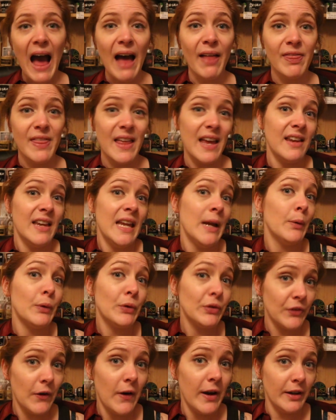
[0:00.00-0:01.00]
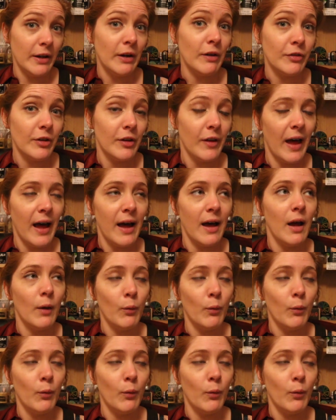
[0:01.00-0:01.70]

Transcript: and then it was fine after that.